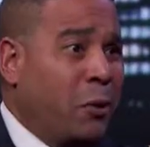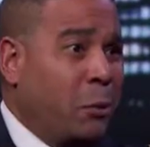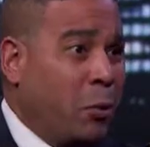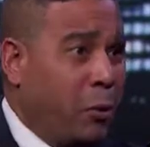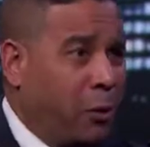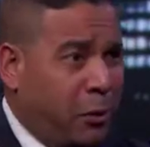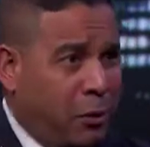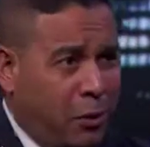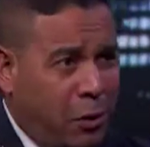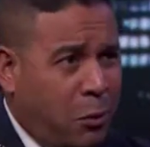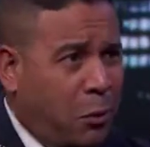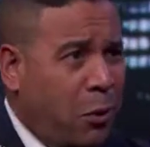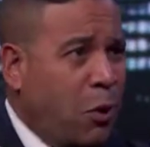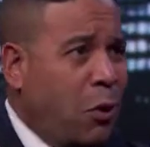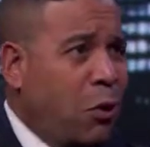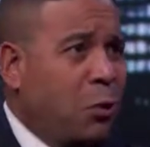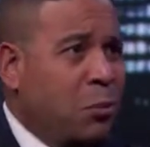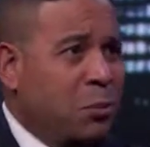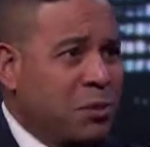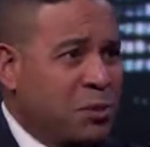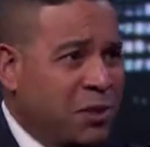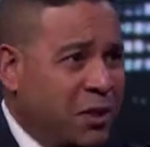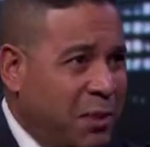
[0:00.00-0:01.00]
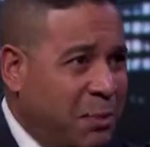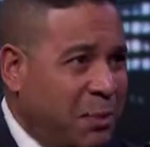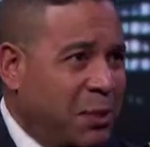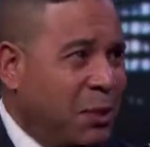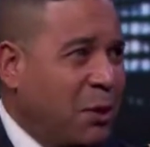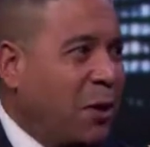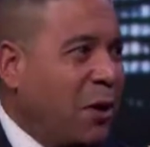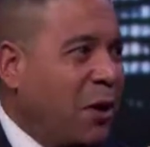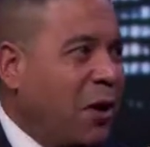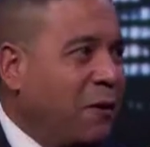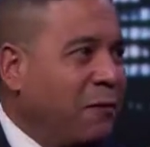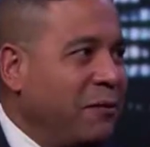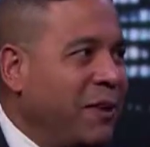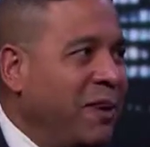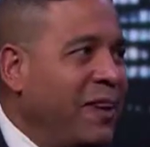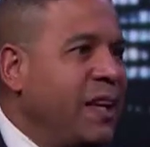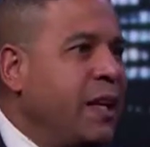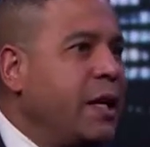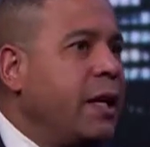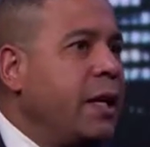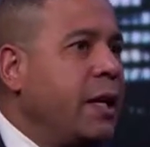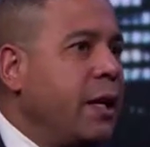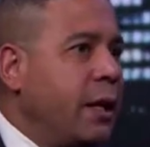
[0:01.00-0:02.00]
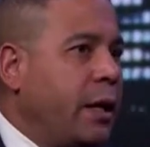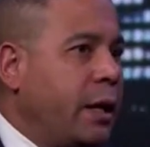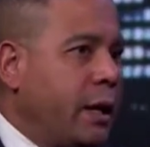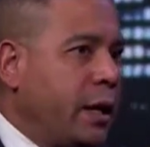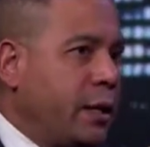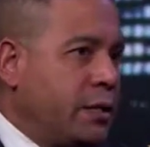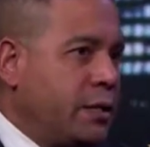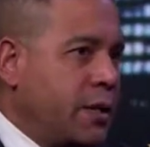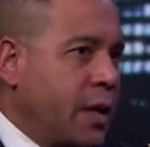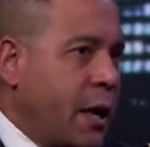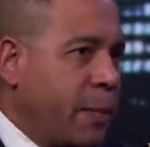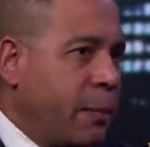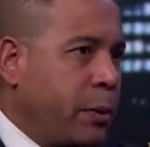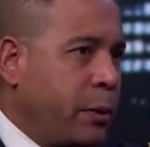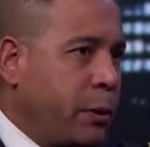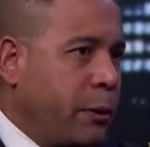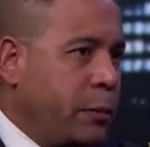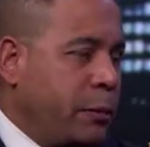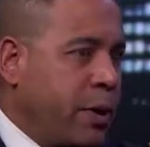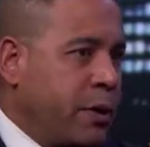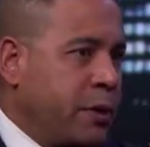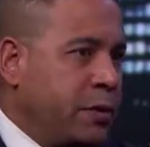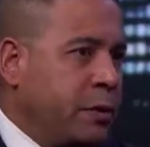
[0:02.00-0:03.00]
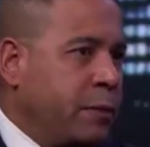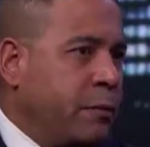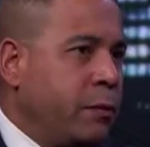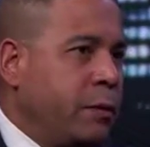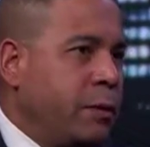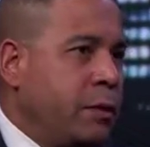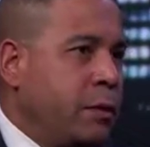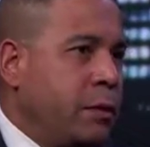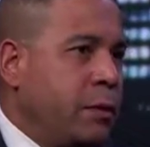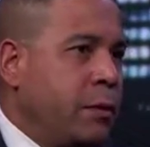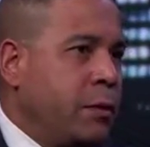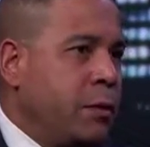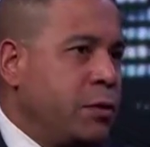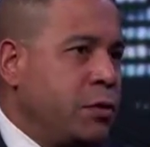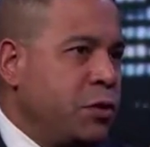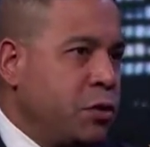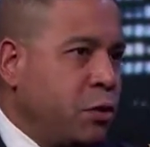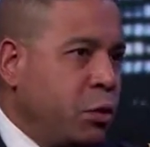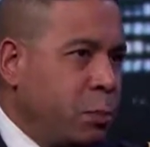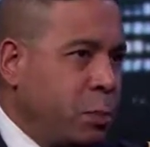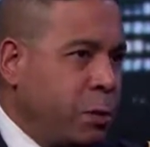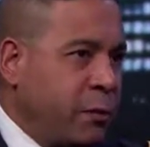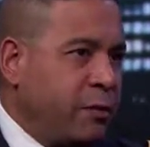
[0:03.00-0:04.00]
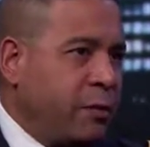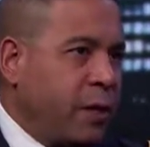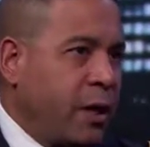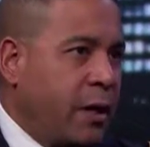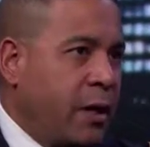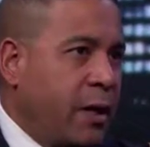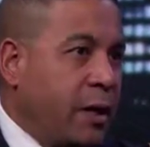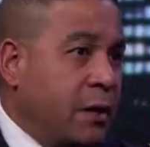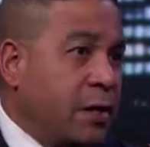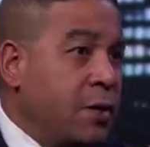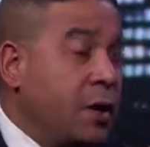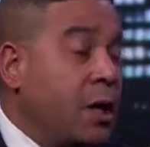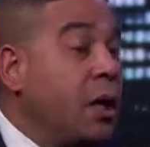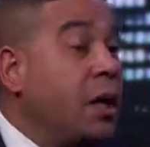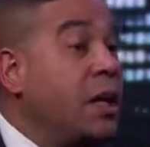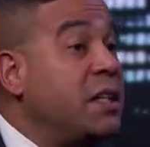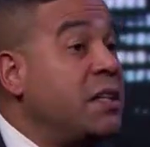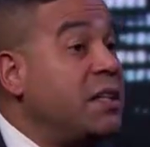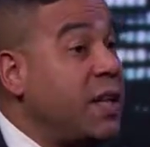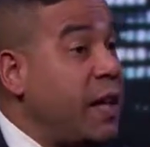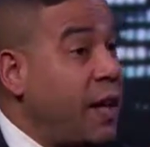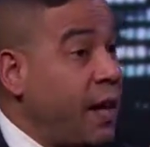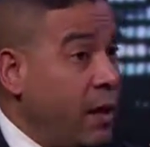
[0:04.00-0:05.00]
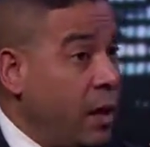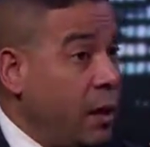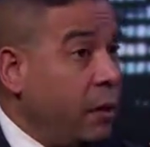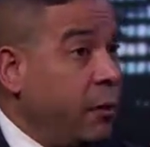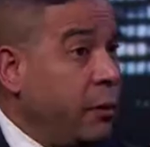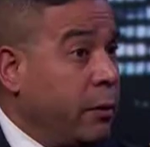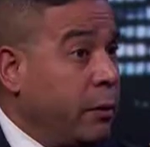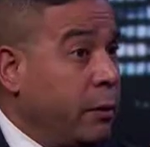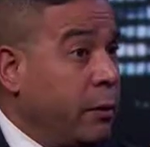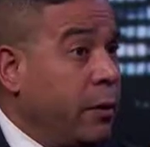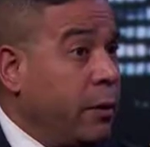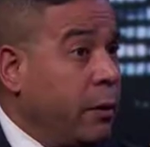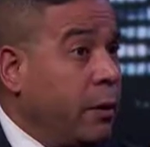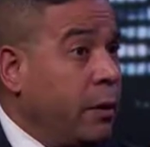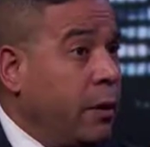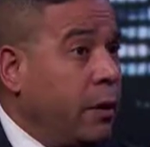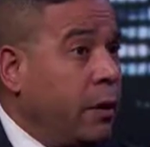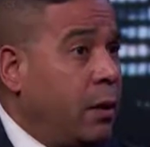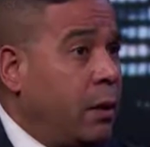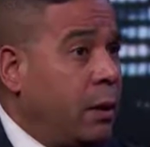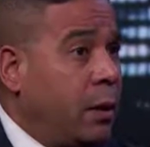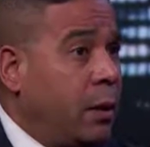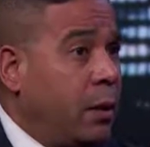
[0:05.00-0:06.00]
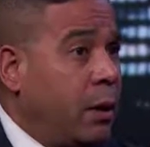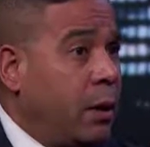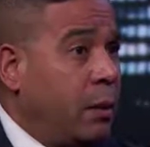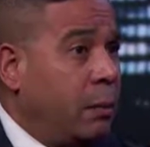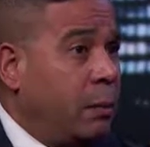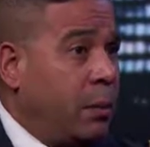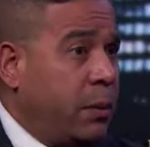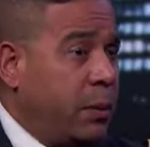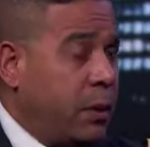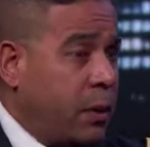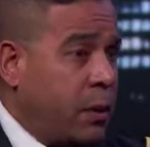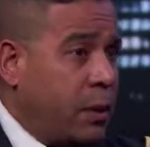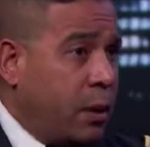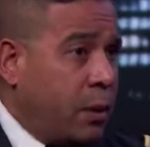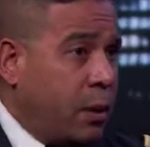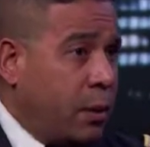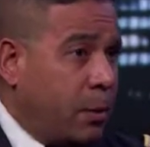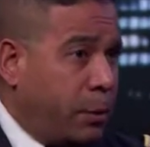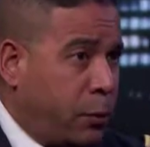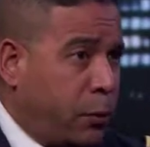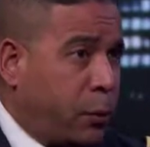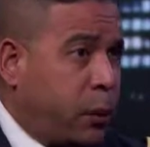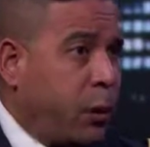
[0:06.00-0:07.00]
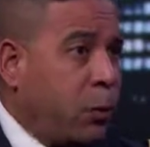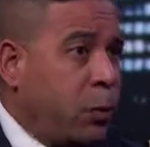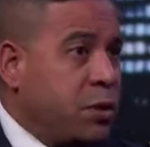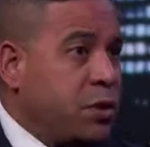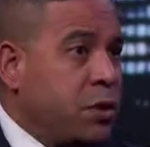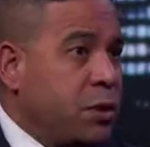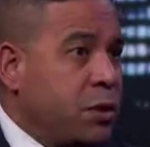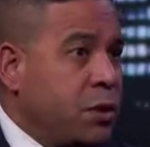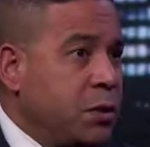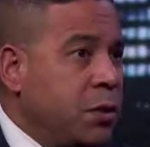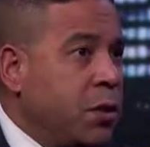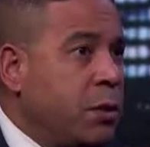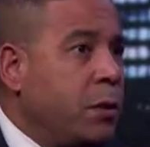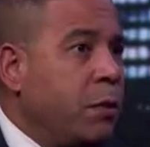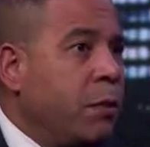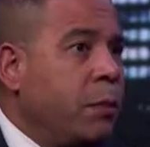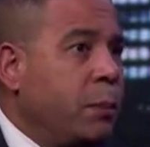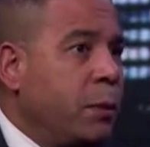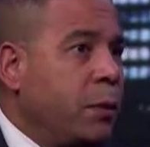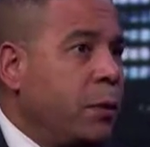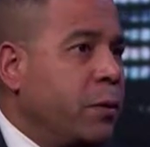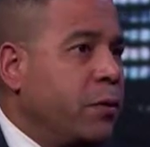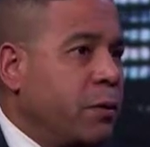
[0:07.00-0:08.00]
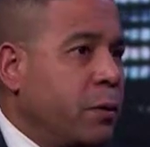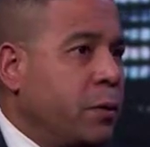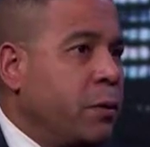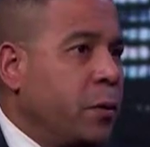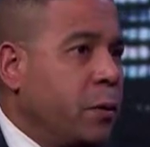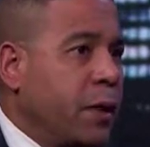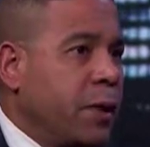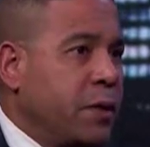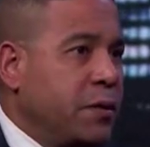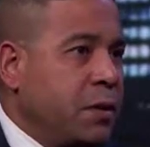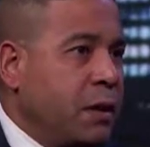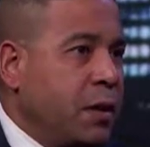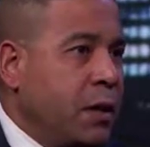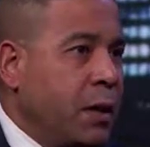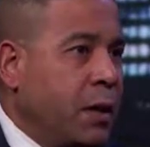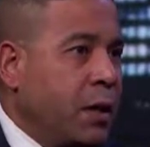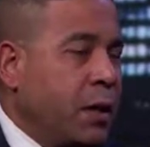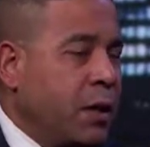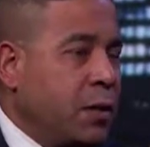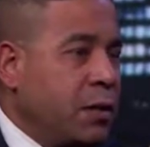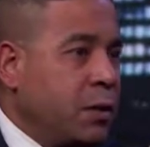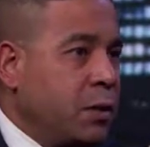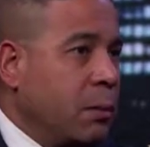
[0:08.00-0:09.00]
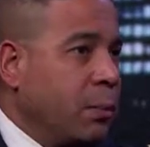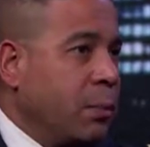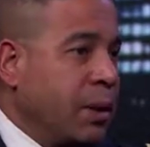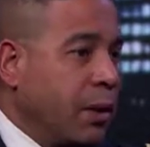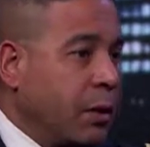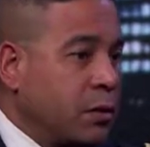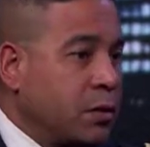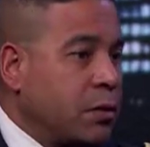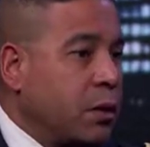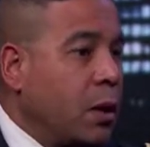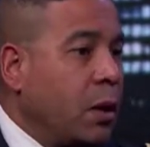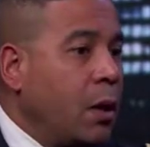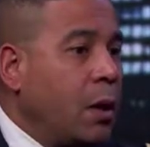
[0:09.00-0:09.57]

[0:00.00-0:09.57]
where go home, sleep it off. It's that progressive return, supervised, tailored approach to the person who has a concussion. Because